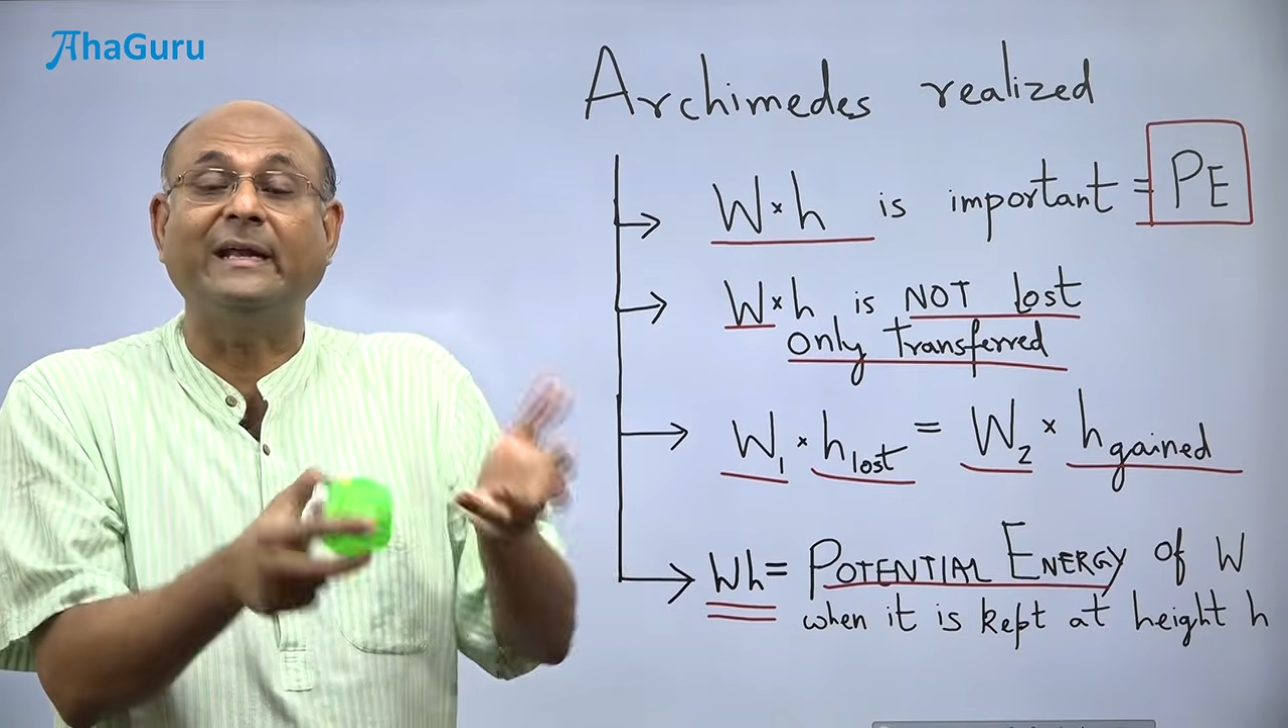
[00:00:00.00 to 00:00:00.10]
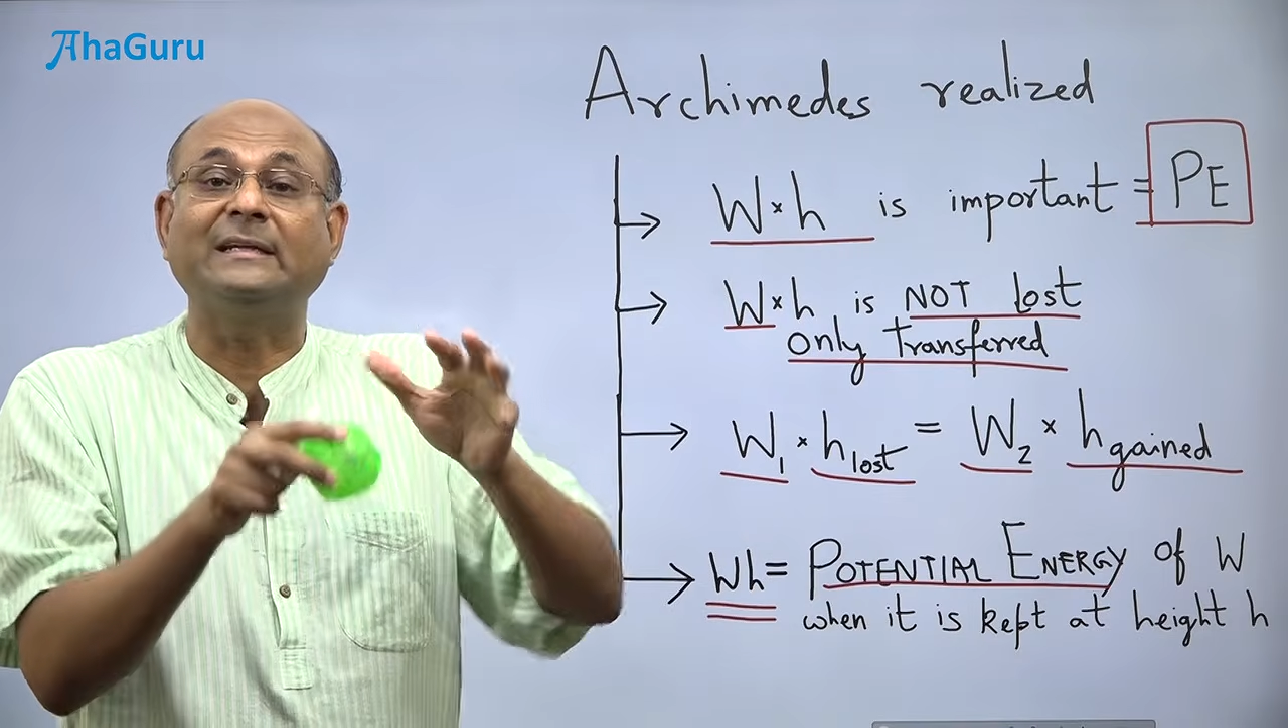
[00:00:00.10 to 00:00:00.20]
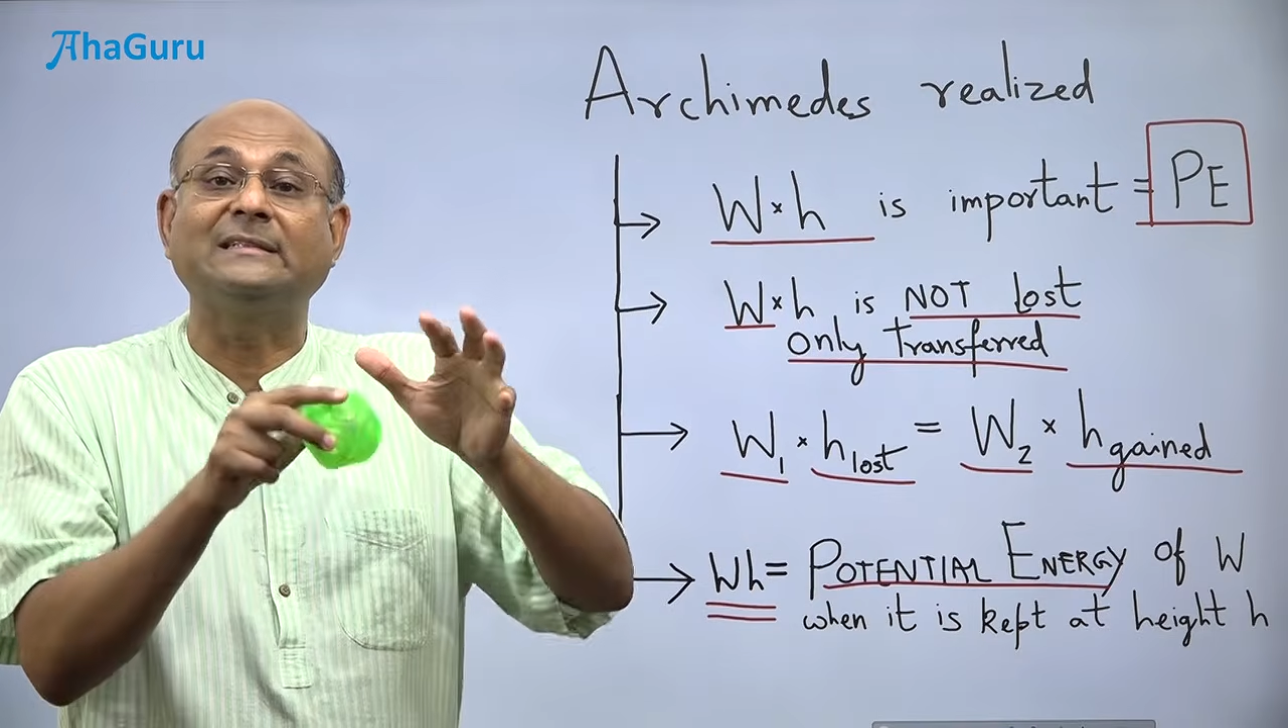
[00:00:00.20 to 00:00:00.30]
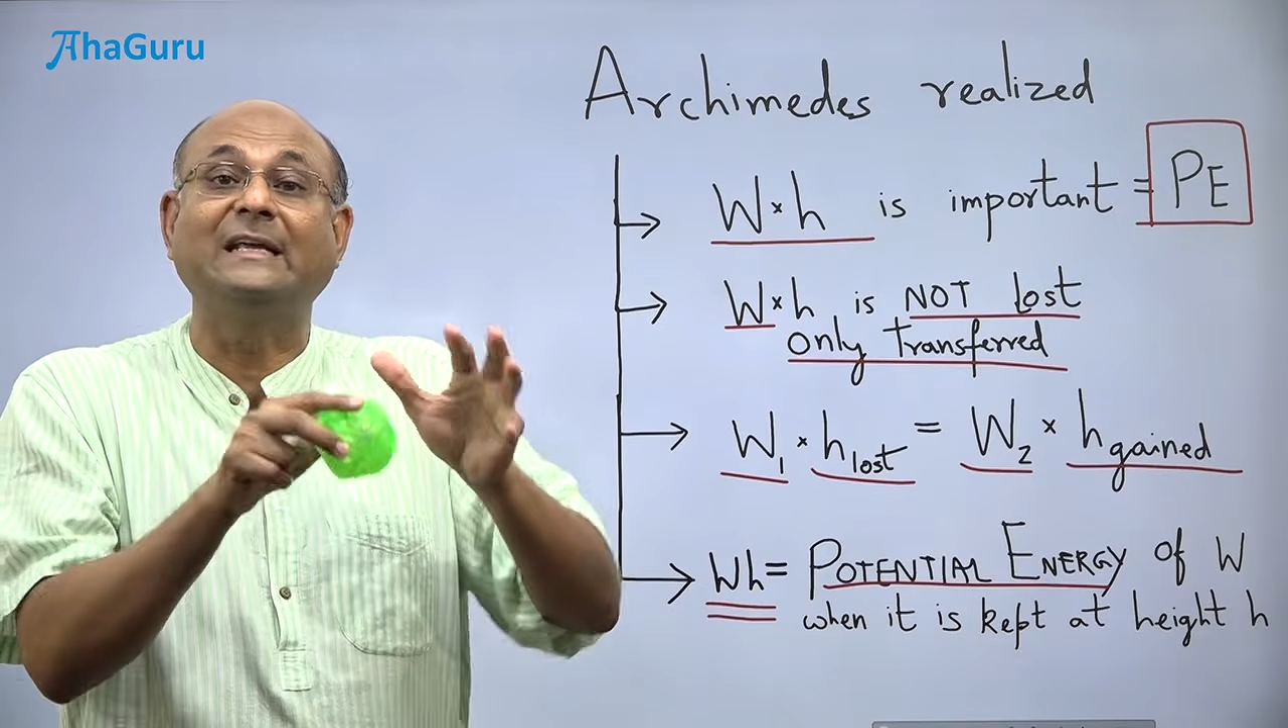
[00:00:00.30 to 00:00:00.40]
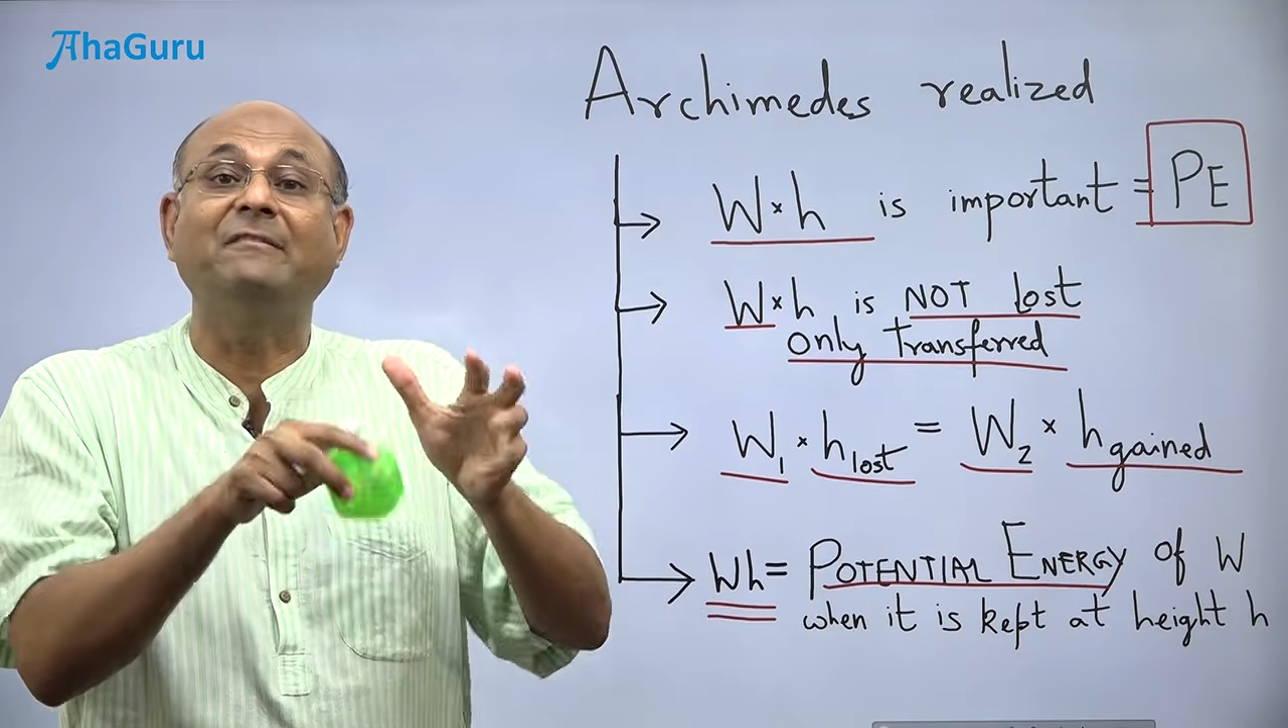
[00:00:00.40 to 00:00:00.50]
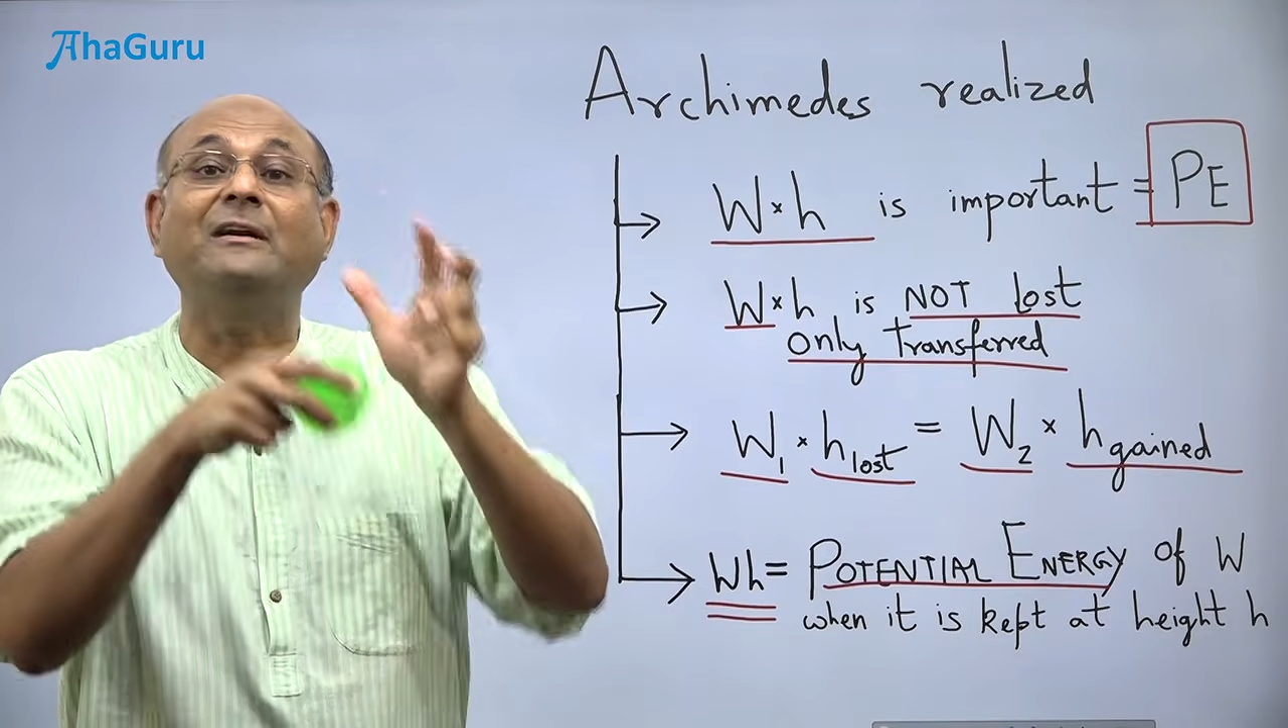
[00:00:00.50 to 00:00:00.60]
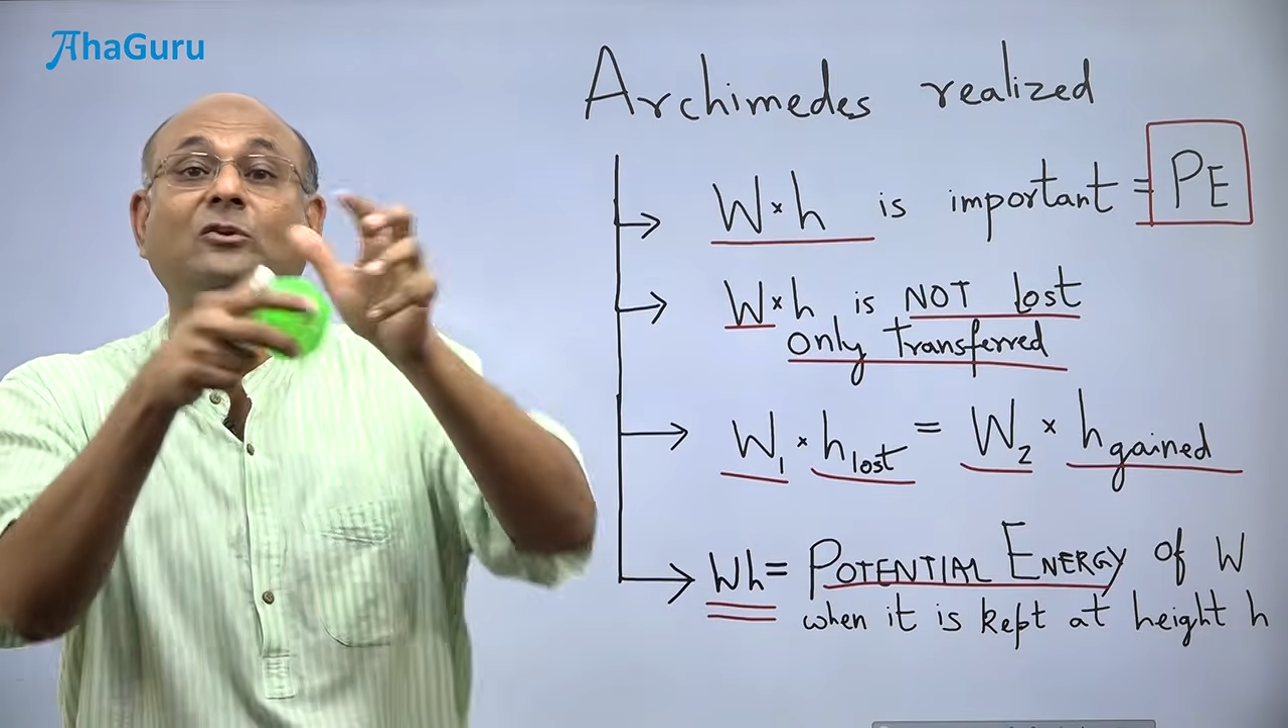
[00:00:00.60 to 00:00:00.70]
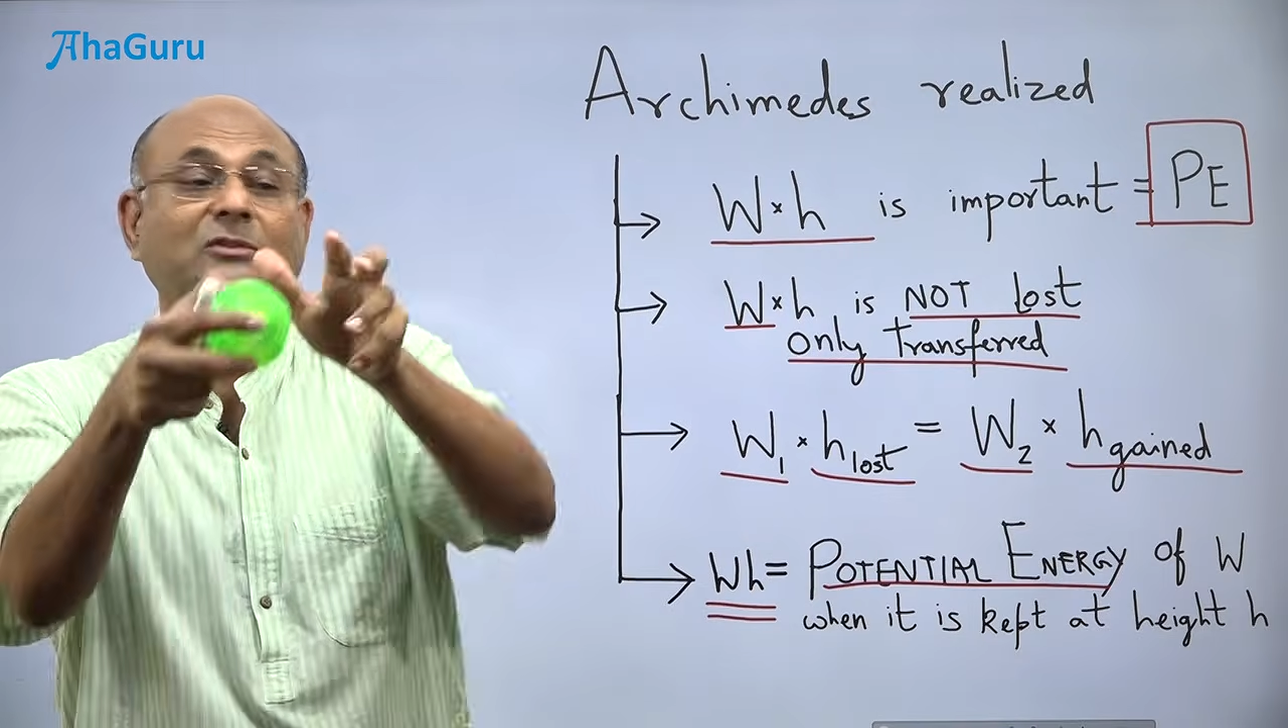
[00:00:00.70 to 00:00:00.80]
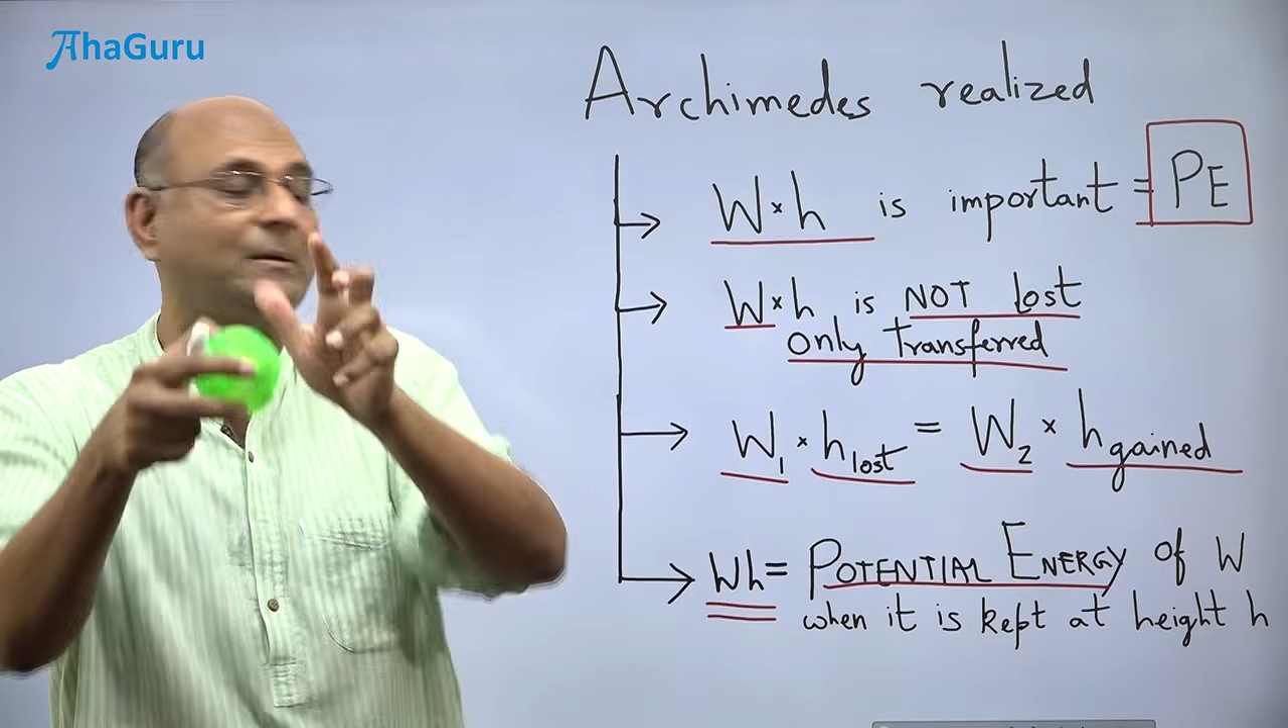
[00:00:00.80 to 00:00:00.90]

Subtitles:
It is given to